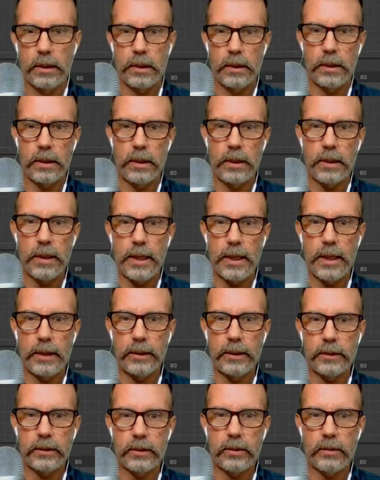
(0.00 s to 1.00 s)

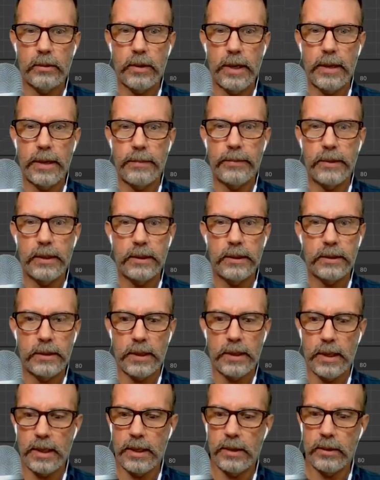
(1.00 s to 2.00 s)
let's grab these
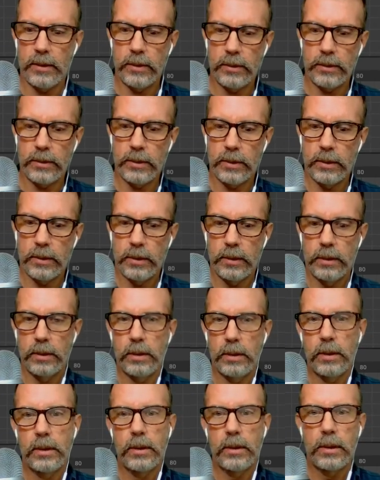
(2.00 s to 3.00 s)
tires
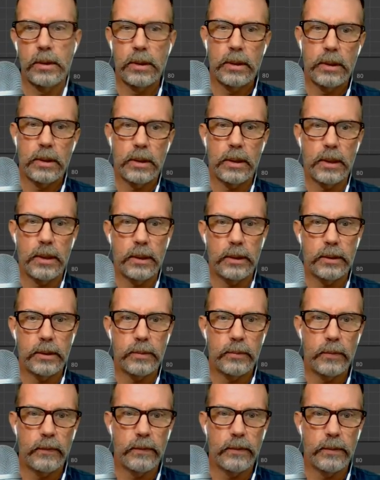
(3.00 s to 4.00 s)
and let's
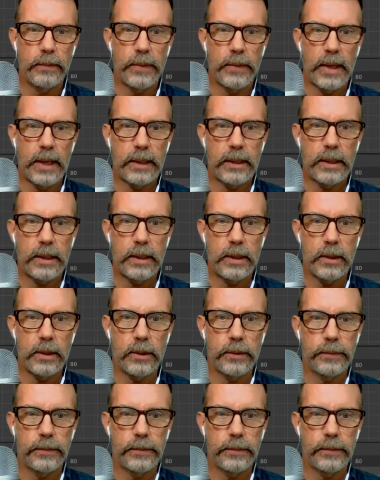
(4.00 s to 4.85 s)
move them back here.